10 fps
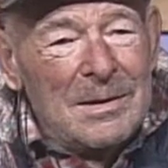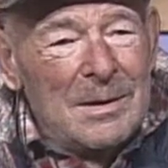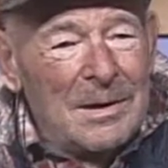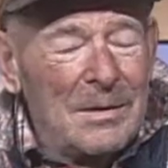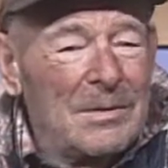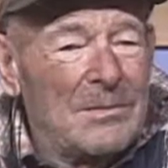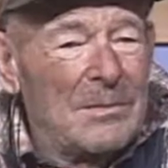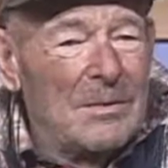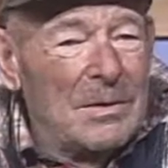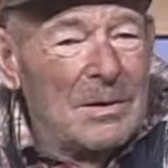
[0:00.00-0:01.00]
And
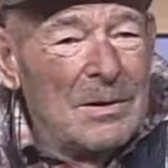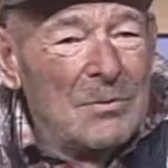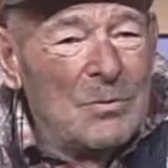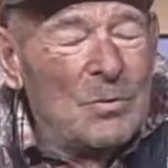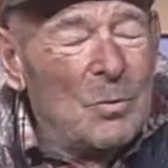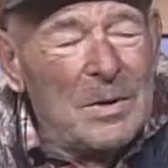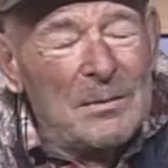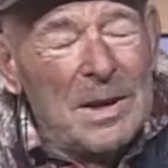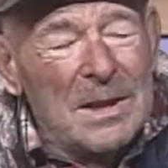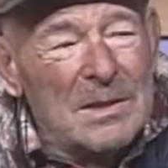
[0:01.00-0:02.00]
we was way
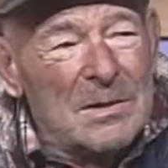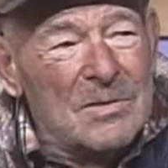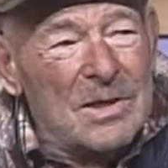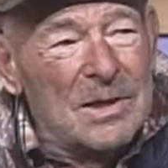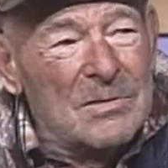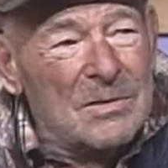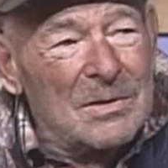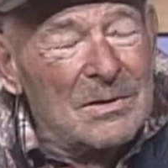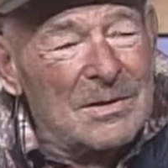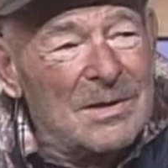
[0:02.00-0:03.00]
back in the sticks.
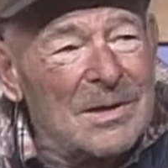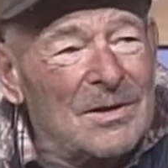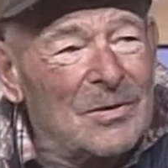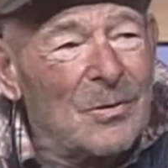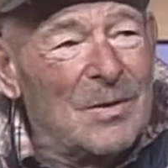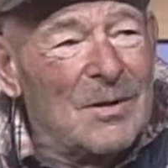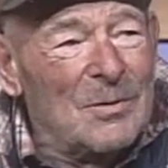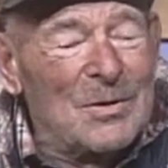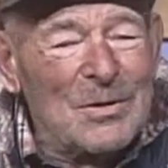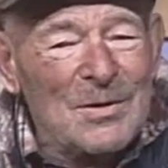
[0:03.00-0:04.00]
You didn't go around
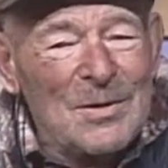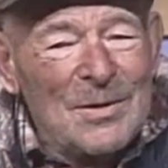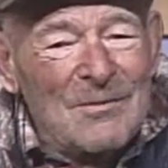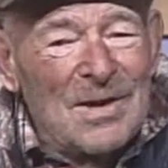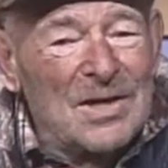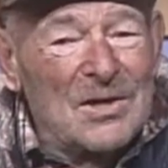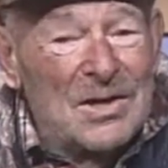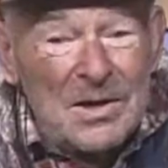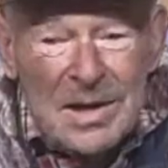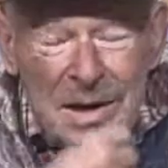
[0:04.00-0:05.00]
with your
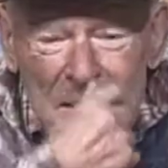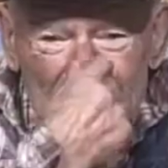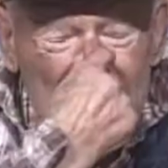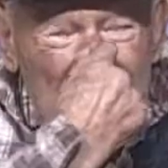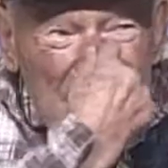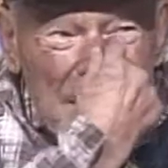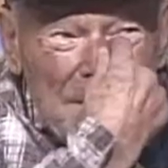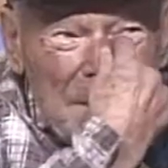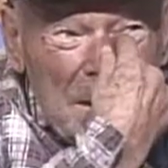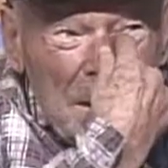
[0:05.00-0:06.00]
flashlight in hand, and they didn't
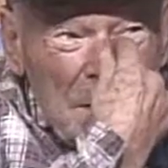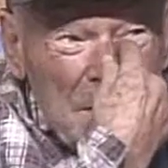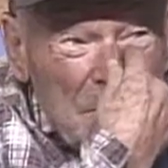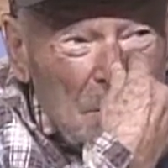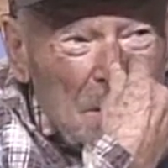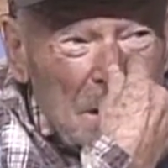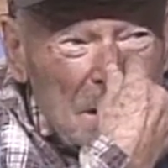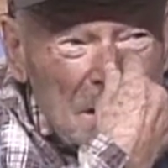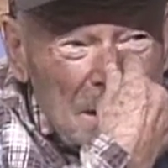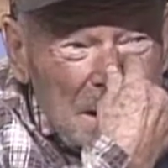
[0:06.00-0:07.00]
have any. The only
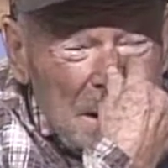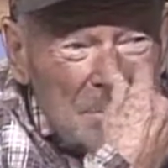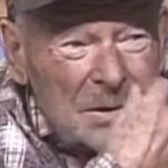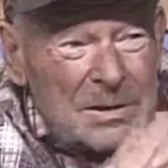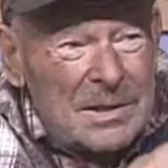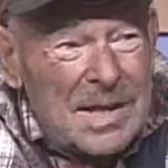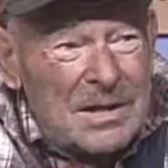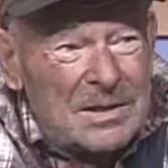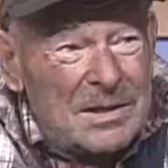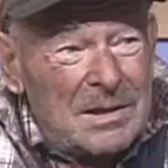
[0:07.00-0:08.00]
lights they had was
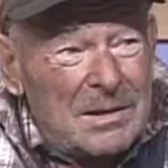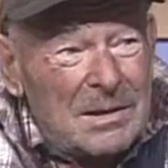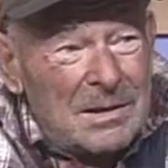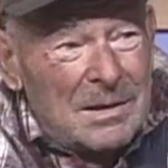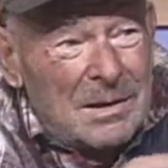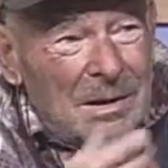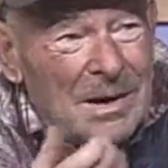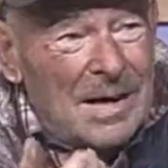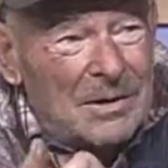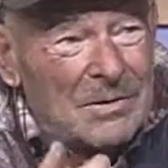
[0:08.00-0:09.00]
gasoline
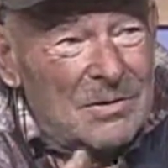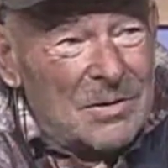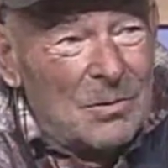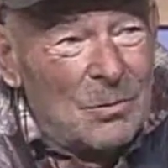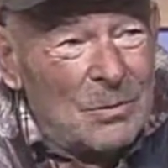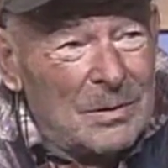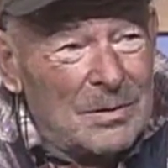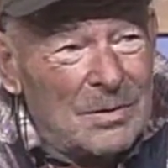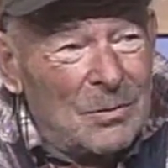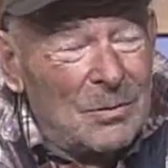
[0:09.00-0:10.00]
lanterns. The
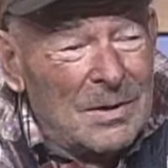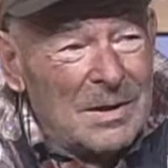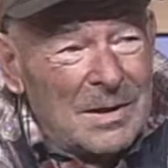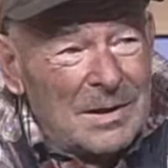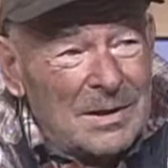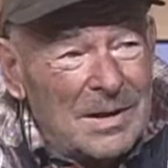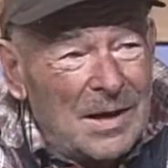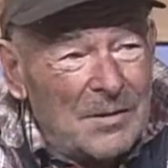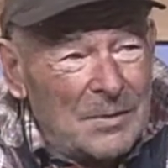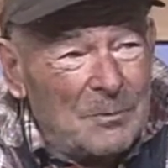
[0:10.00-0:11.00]
old
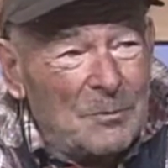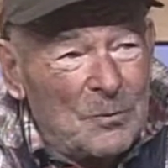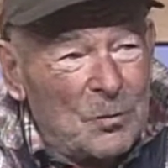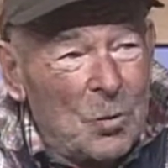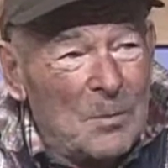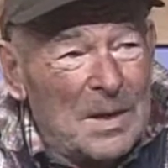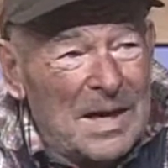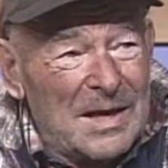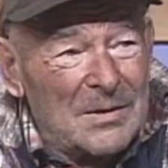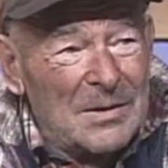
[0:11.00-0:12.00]
Coleman
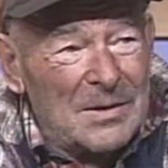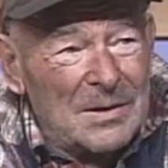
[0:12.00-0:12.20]
lantern.